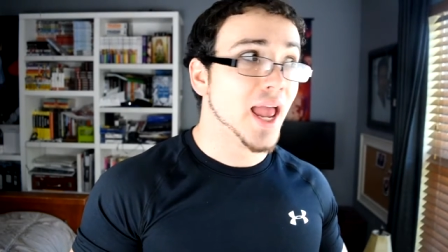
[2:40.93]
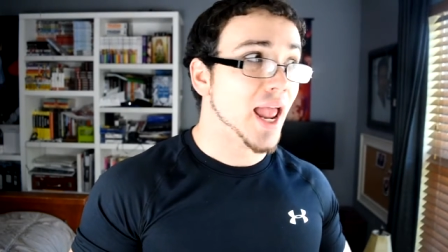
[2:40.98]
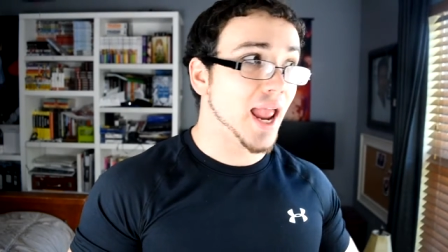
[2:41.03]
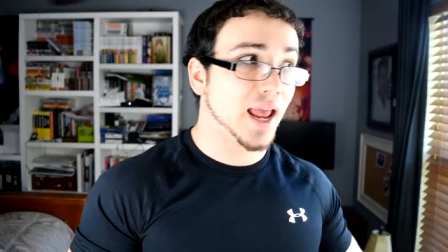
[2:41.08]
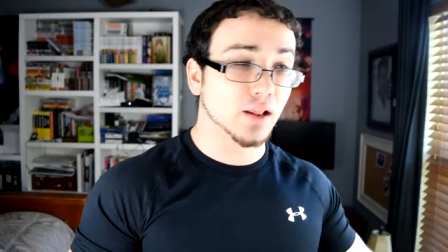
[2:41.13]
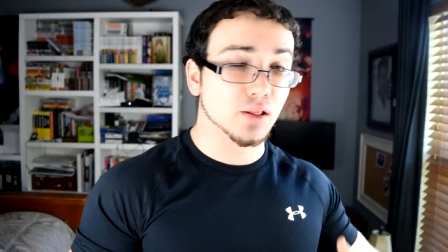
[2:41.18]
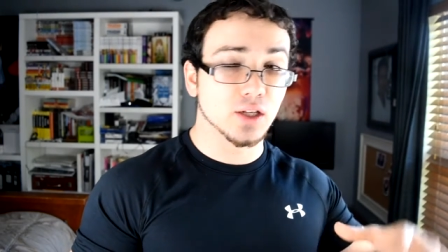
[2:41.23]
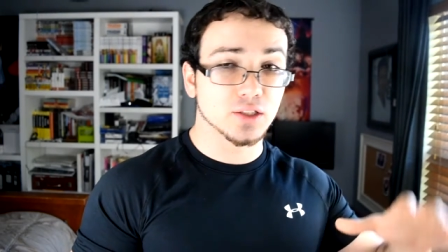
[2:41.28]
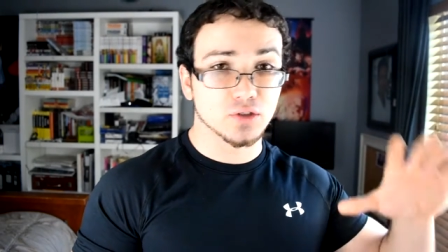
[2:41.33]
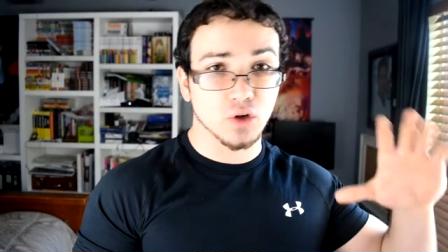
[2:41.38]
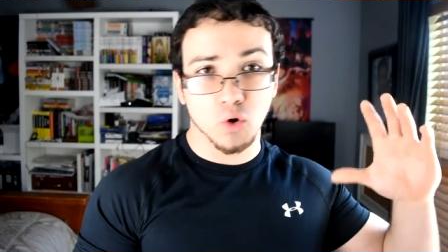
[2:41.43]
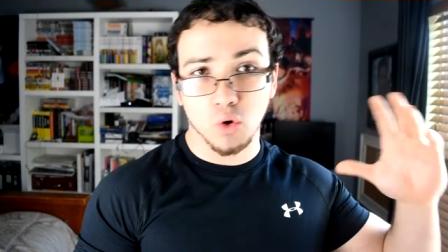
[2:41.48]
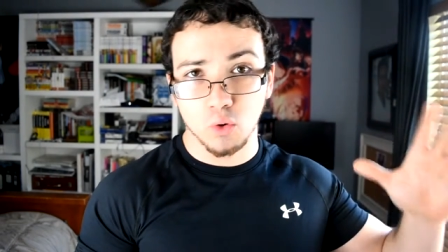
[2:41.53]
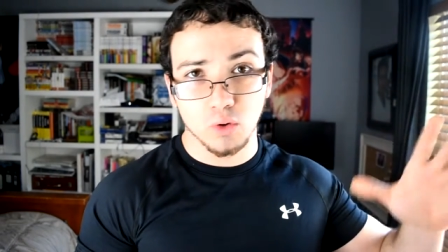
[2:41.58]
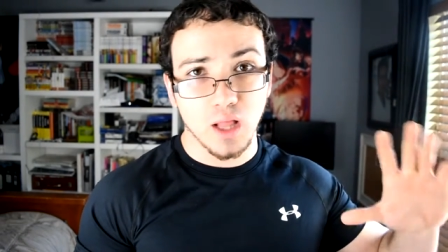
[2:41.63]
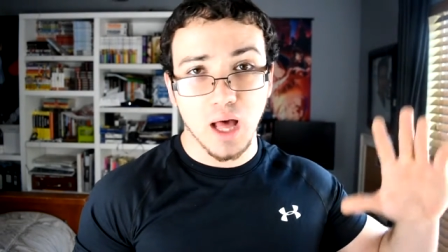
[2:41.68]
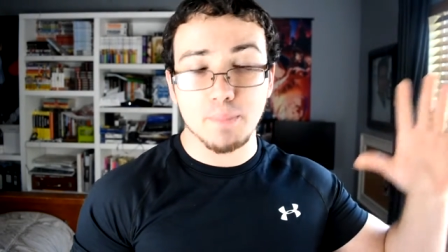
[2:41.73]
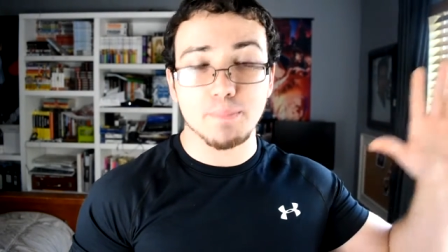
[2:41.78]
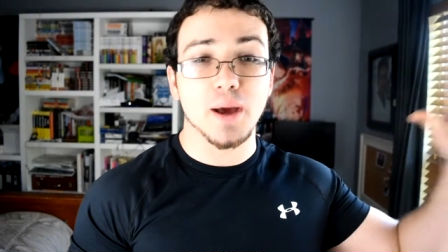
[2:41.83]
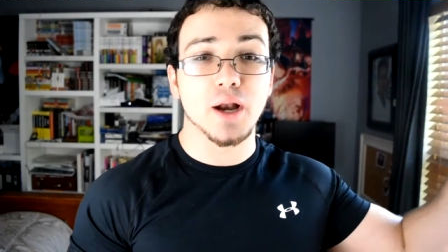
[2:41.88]
and looked a whole
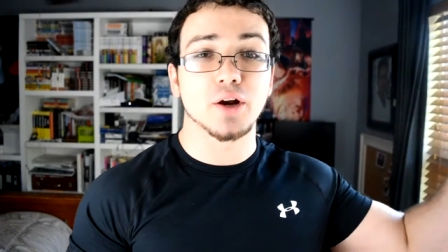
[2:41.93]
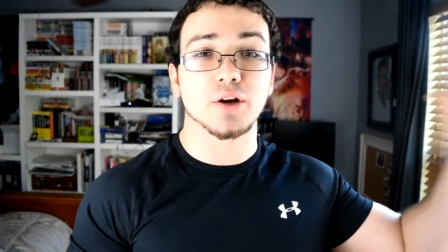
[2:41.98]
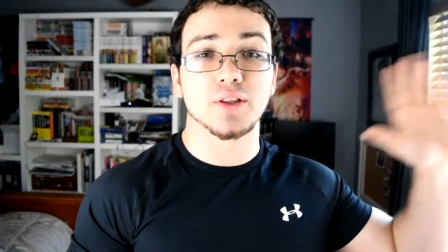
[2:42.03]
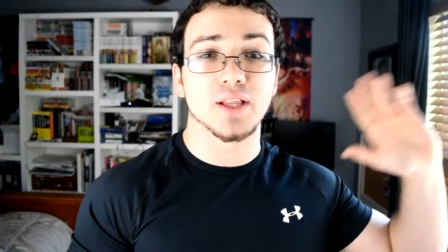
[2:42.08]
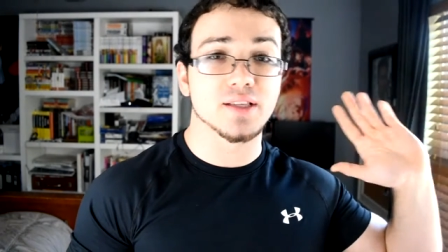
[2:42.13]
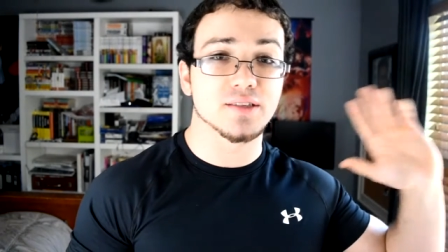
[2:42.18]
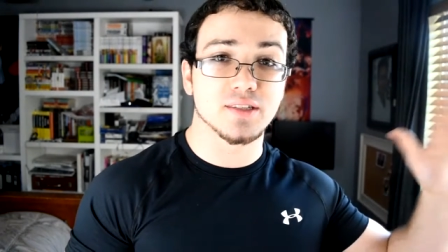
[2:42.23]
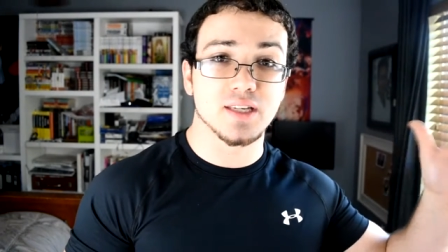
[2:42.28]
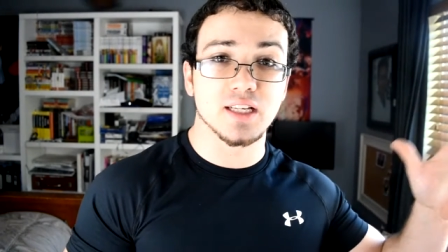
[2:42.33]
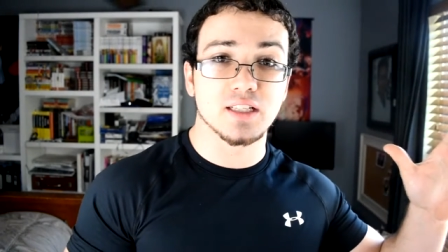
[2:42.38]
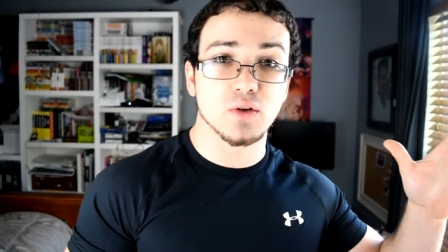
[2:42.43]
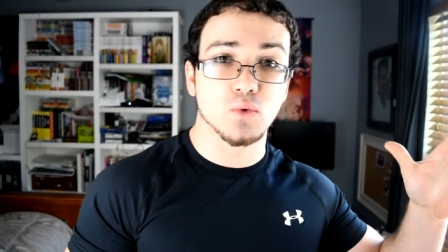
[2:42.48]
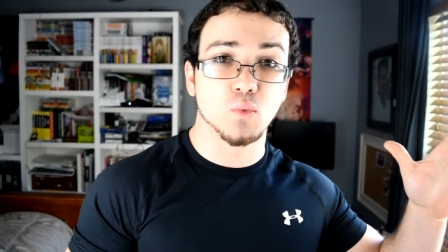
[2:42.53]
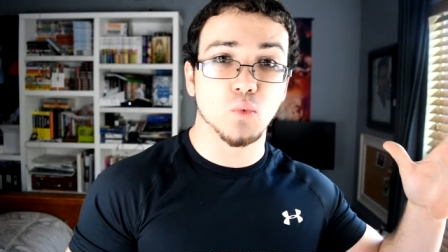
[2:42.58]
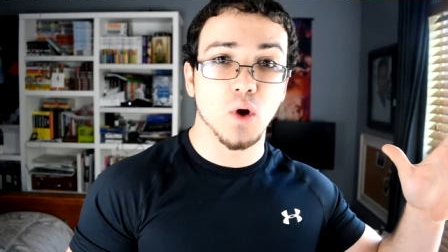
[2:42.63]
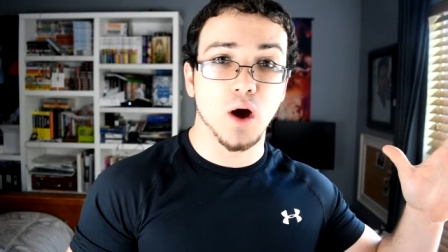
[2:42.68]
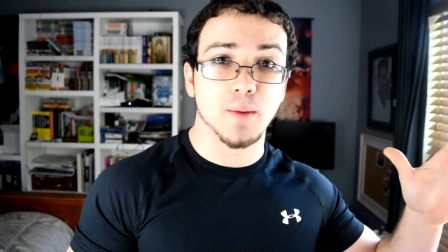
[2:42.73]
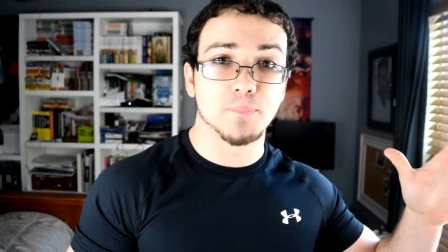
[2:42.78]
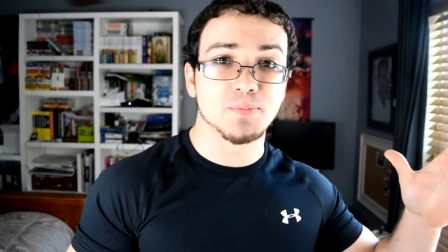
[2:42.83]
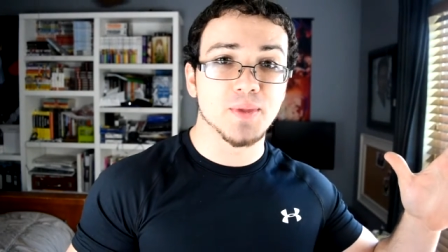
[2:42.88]
lot better than season
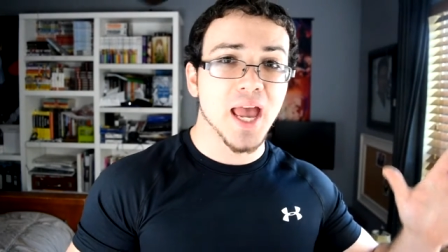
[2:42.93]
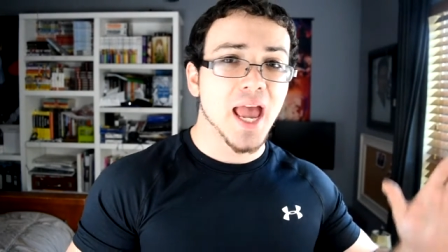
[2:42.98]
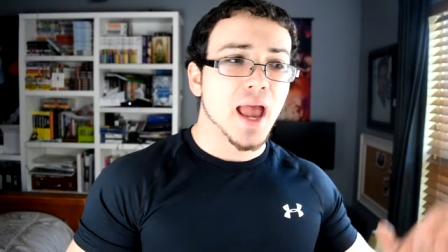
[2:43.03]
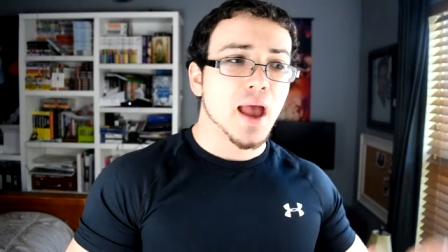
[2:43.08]
one.